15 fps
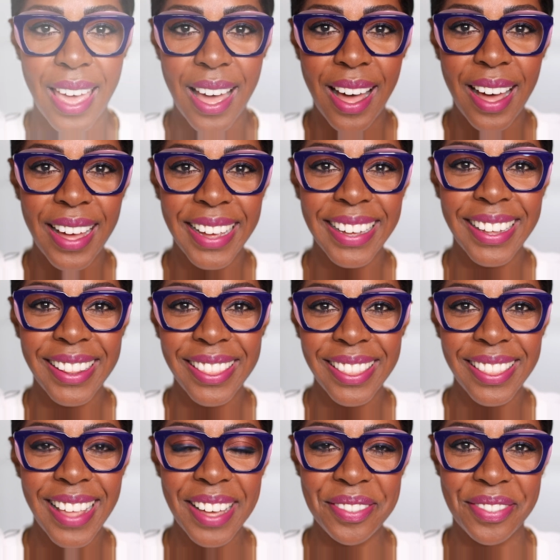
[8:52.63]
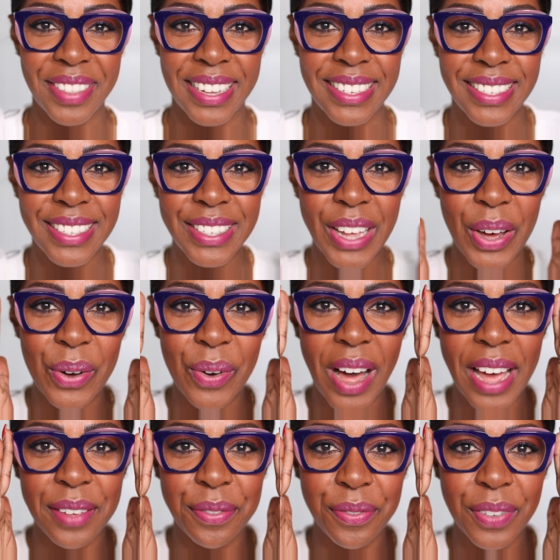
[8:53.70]
I love this, so
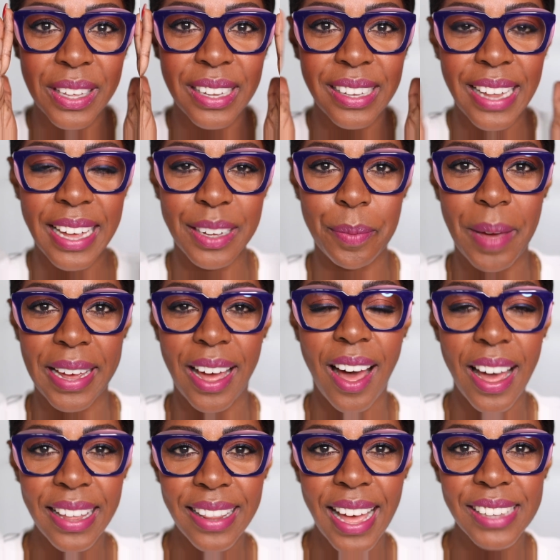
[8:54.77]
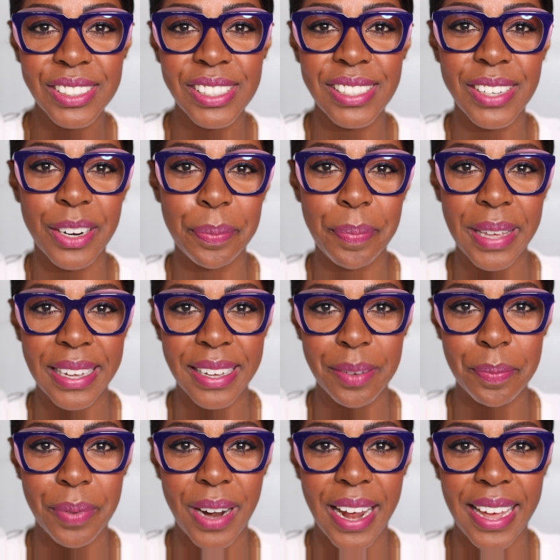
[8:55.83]
I feel like my eyelashes are big
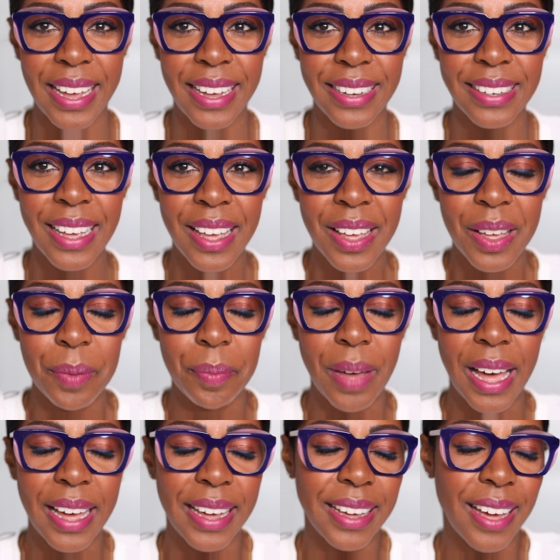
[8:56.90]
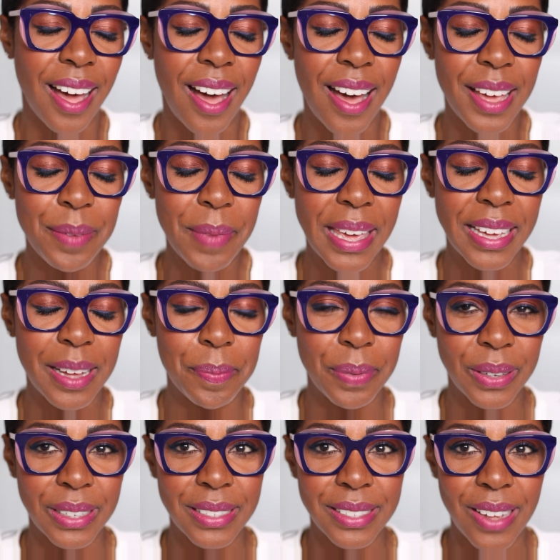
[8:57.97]
and bright, my eye makeup
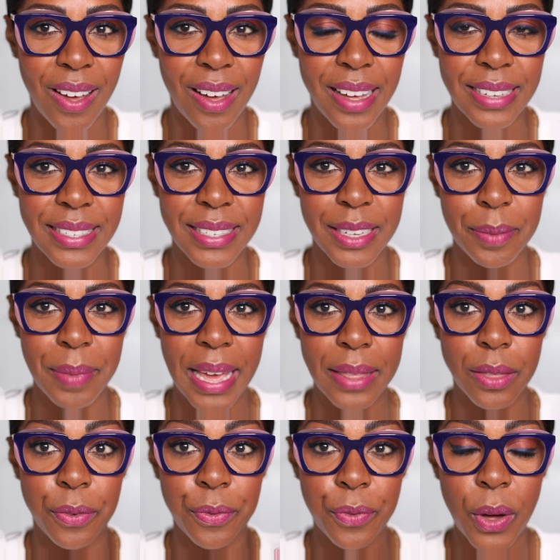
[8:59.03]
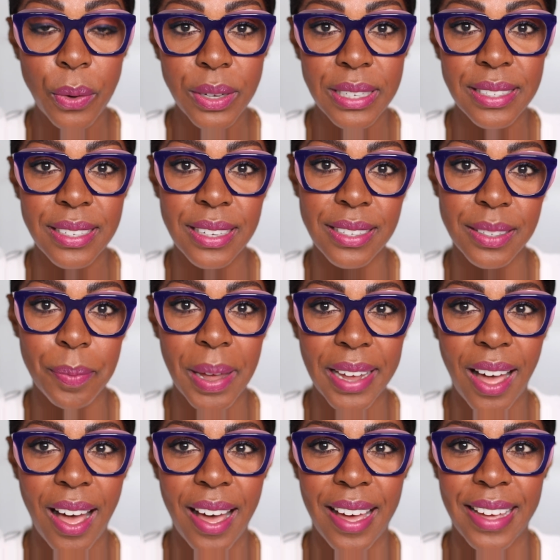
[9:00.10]
looks awesome, and the focus is my
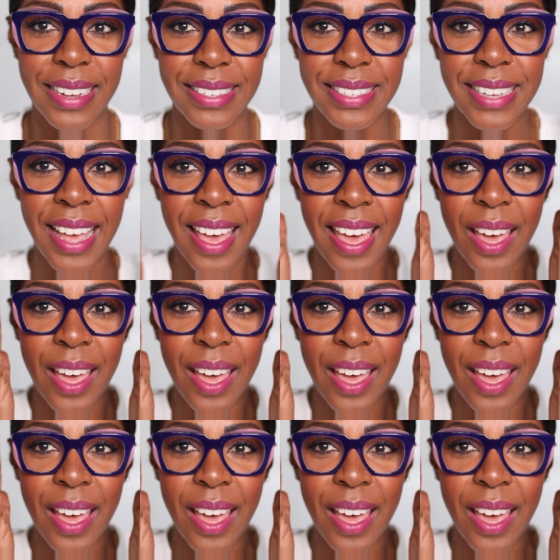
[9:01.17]
eyes.